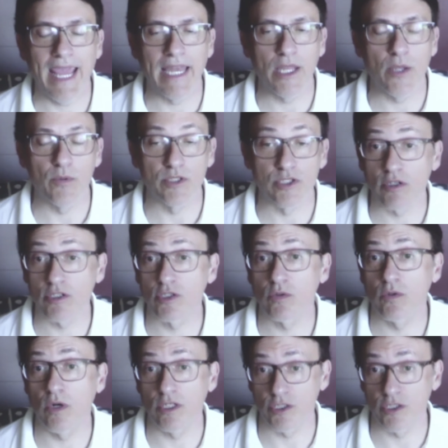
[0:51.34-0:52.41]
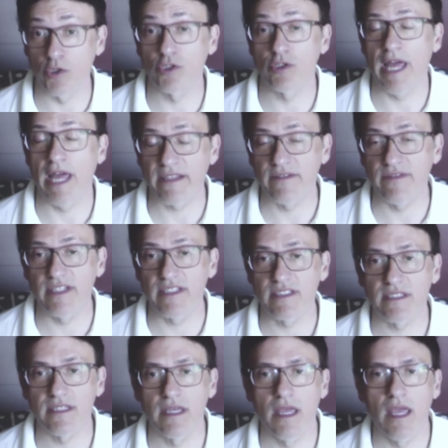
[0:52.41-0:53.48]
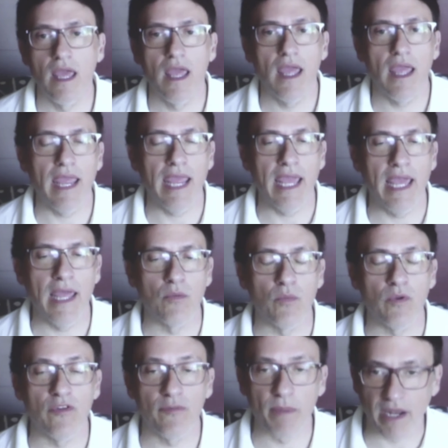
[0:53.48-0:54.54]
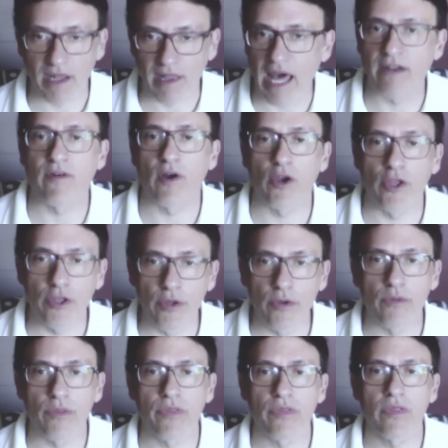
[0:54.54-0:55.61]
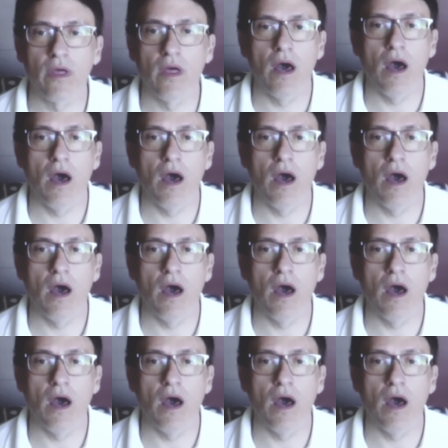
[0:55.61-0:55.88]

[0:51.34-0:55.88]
and he was also a social activist. And we spent a lot of our youth